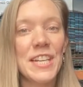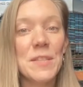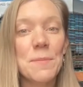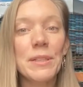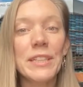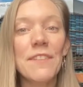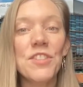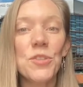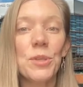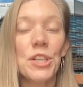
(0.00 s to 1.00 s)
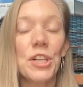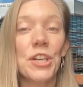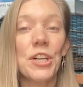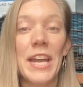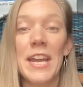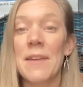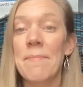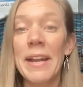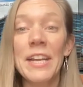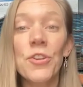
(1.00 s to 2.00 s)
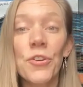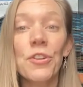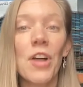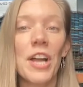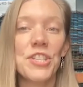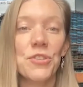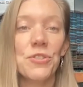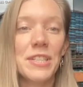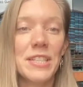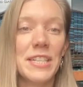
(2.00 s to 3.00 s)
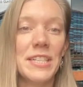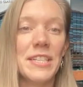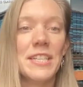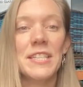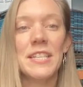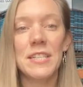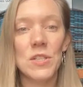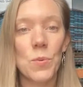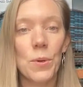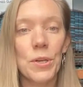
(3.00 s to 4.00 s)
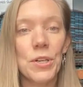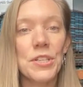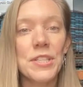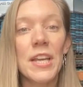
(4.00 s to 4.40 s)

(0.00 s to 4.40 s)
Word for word: is believed to occur in many neurological diseases and disorders,